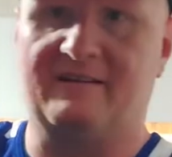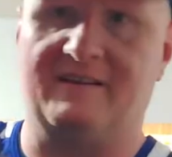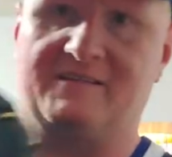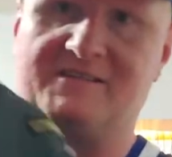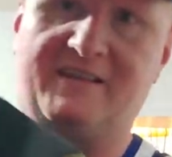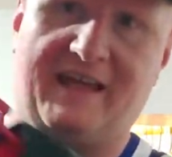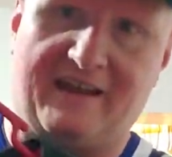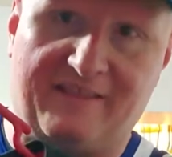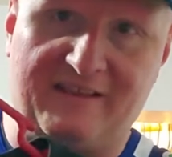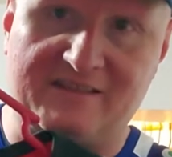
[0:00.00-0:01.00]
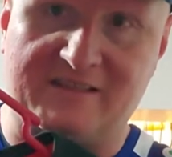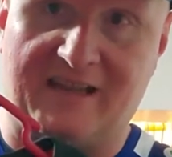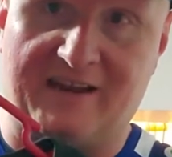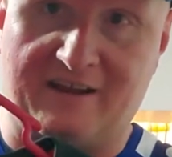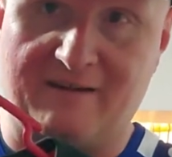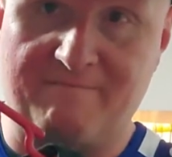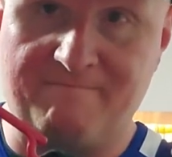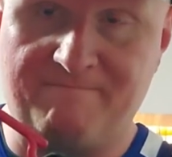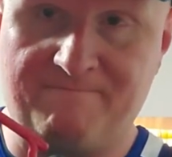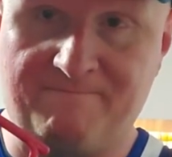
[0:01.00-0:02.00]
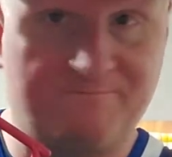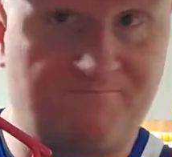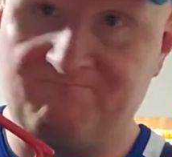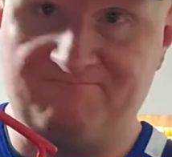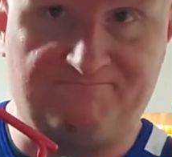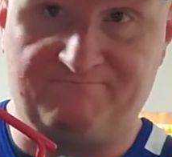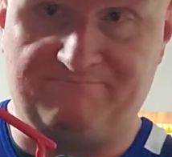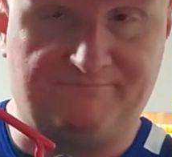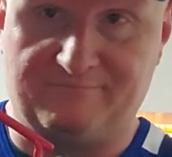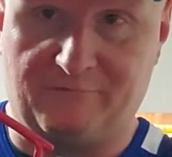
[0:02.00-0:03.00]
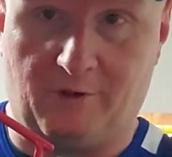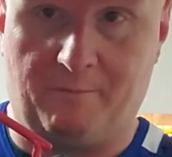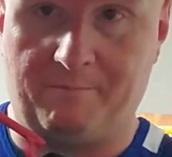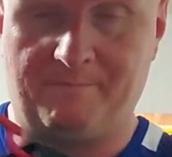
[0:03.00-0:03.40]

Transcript: Do you see that on the inside here? Nope.